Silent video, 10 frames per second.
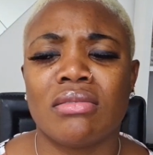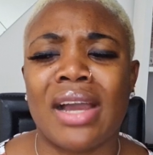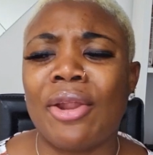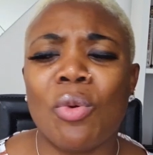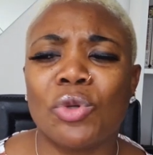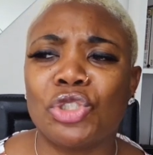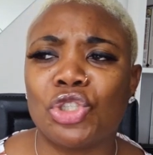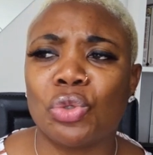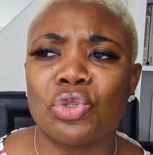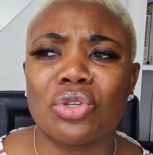I don't want
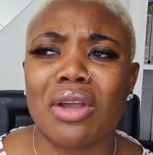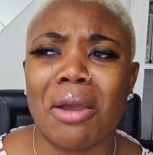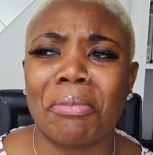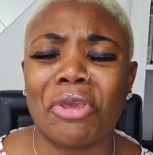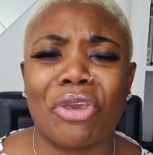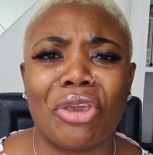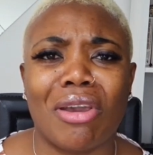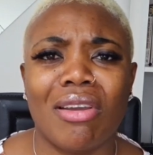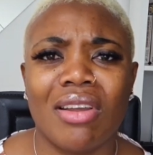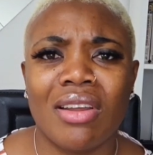John to come
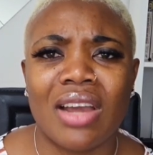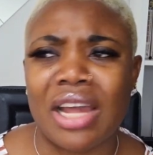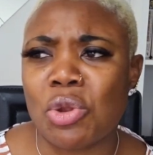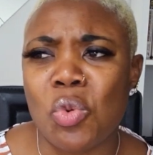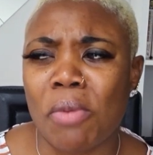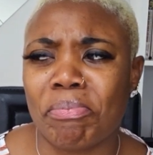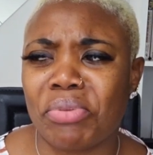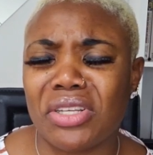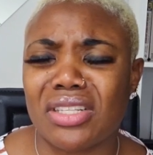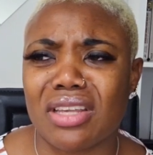here. I don't want
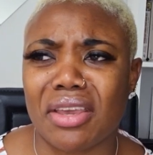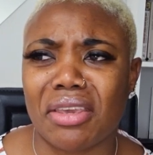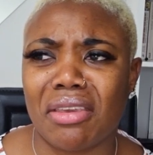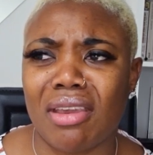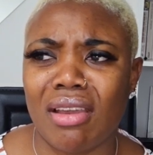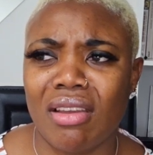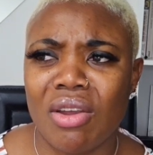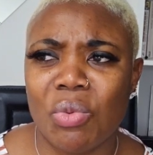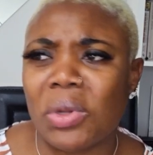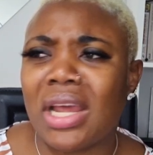Peter here.
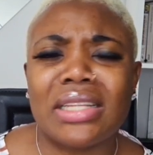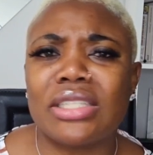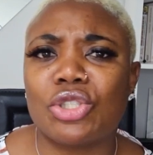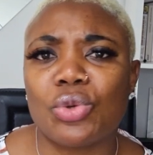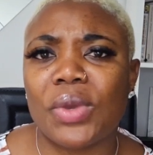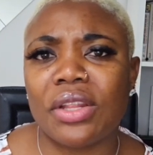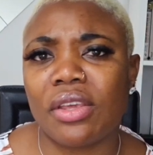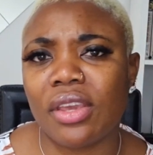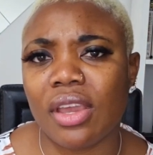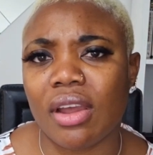What are they doing
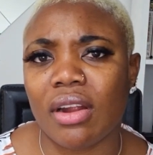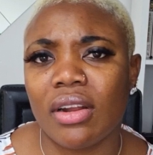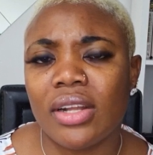here?